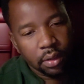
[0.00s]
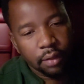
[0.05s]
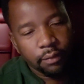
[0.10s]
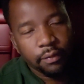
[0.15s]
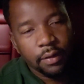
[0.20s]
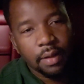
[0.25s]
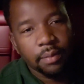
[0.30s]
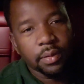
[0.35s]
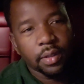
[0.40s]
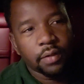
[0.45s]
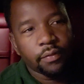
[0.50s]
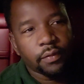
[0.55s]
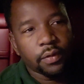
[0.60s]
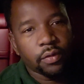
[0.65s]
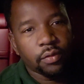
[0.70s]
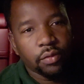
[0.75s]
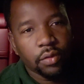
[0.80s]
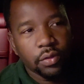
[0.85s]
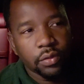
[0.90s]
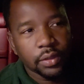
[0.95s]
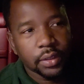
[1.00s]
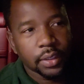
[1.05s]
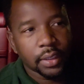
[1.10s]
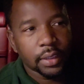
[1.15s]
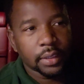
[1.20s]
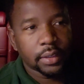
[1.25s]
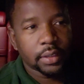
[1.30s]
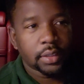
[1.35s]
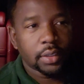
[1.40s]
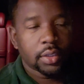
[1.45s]
if I'm giving a road
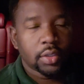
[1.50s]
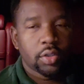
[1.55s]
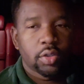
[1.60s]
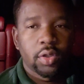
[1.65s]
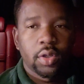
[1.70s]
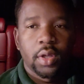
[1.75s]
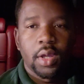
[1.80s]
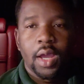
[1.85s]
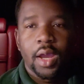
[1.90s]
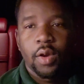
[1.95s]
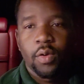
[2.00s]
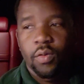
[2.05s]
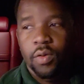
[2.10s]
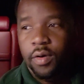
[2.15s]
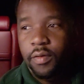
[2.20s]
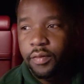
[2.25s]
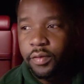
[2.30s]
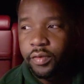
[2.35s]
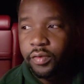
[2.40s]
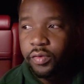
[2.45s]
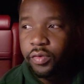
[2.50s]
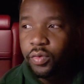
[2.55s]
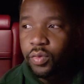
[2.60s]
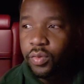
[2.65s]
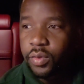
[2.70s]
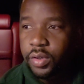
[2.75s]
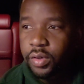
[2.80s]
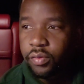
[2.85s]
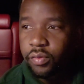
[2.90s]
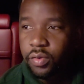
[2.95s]
test, whoever is
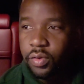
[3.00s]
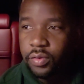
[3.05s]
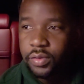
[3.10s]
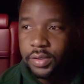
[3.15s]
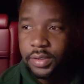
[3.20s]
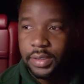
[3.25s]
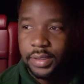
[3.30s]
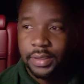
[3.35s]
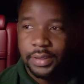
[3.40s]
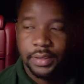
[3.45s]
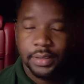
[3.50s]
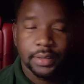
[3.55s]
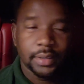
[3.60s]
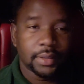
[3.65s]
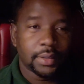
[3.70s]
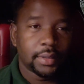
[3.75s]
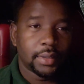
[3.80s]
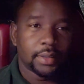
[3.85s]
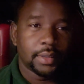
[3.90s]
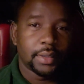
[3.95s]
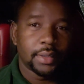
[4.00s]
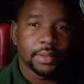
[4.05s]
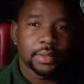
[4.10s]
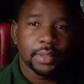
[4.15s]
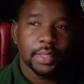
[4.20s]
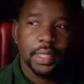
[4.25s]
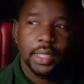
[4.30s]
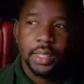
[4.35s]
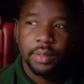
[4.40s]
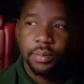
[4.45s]
doing the road test is,
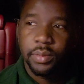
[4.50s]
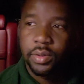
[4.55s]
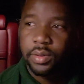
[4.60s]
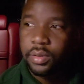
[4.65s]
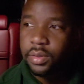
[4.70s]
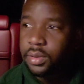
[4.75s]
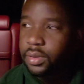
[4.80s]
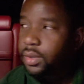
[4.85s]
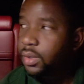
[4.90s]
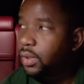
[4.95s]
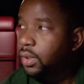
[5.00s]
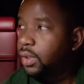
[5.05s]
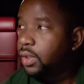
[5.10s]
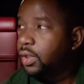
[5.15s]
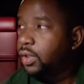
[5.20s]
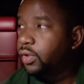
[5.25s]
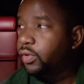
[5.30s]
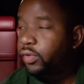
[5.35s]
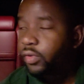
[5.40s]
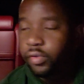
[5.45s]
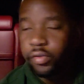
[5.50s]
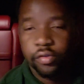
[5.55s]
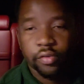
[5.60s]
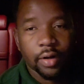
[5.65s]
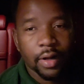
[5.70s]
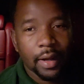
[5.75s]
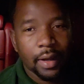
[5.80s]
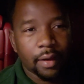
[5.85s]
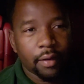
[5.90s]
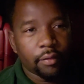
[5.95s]
is able to
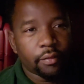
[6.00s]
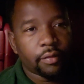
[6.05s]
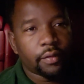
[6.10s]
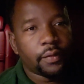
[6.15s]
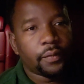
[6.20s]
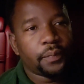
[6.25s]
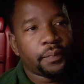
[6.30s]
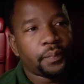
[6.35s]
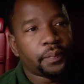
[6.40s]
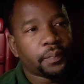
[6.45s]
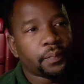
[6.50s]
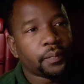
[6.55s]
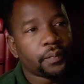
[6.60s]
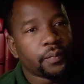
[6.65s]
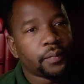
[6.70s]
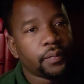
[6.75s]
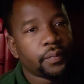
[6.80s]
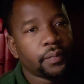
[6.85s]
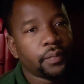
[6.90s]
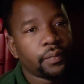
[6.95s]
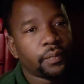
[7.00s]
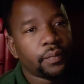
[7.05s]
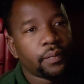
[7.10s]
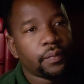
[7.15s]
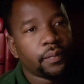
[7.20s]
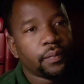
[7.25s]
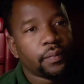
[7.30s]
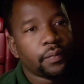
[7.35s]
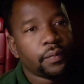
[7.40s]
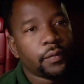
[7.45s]
drive,
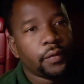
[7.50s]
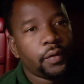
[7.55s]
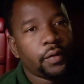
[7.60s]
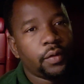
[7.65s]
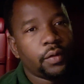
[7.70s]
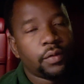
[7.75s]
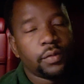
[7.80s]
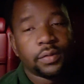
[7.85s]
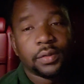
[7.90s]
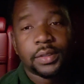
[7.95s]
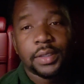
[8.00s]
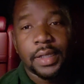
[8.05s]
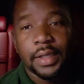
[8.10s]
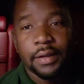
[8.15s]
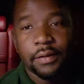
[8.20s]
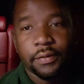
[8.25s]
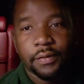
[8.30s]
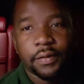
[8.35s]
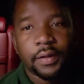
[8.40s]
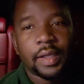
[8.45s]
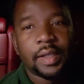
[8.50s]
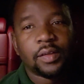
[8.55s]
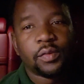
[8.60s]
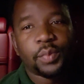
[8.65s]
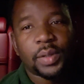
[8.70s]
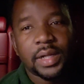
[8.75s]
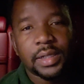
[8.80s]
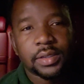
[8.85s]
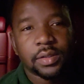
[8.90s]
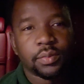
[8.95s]
you know, safe as
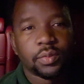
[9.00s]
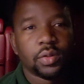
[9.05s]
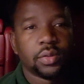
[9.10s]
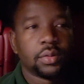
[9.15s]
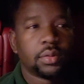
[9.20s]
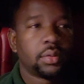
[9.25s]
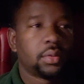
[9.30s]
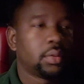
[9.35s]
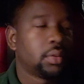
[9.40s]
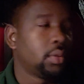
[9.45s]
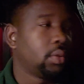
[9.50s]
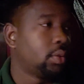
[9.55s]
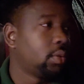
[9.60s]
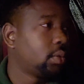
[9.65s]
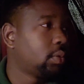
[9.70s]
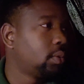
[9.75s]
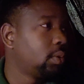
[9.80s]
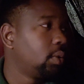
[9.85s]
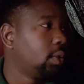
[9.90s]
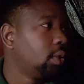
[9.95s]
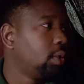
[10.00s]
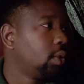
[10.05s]
possible, you know,